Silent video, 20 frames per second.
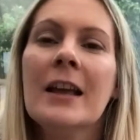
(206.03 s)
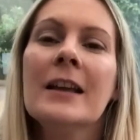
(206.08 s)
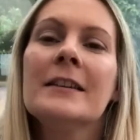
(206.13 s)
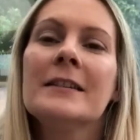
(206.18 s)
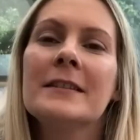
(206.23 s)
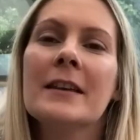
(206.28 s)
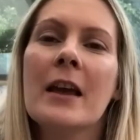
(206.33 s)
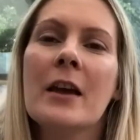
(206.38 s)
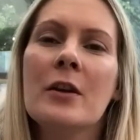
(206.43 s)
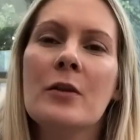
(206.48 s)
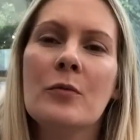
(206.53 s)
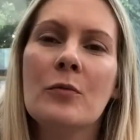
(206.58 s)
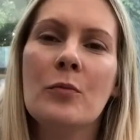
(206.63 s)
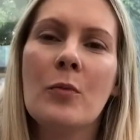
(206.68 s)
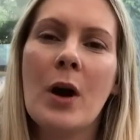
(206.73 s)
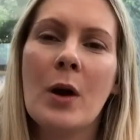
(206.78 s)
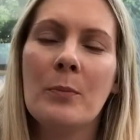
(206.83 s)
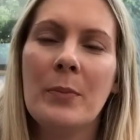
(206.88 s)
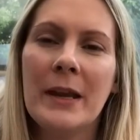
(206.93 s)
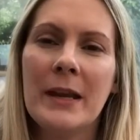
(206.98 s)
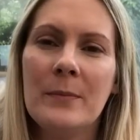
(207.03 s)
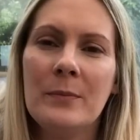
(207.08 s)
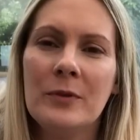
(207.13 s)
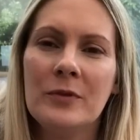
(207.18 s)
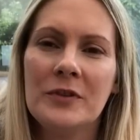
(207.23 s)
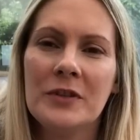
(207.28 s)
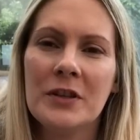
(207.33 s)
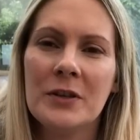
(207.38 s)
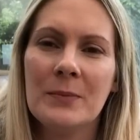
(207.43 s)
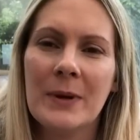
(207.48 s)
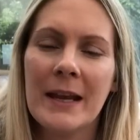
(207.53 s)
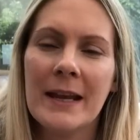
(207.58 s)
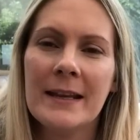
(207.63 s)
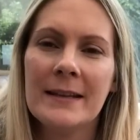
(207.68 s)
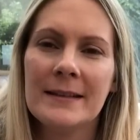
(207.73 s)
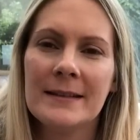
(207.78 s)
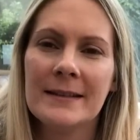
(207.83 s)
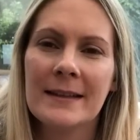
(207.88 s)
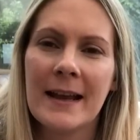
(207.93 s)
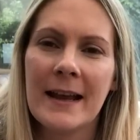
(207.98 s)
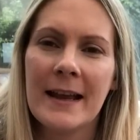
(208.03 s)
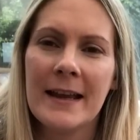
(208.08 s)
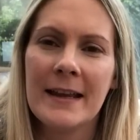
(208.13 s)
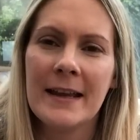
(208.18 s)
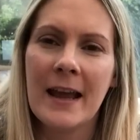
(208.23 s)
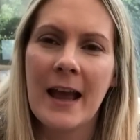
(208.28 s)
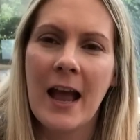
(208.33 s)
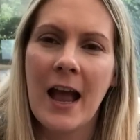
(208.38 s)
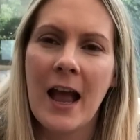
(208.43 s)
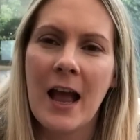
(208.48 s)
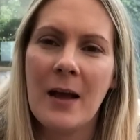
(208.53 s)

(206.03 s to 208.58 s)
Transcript: So what people do is they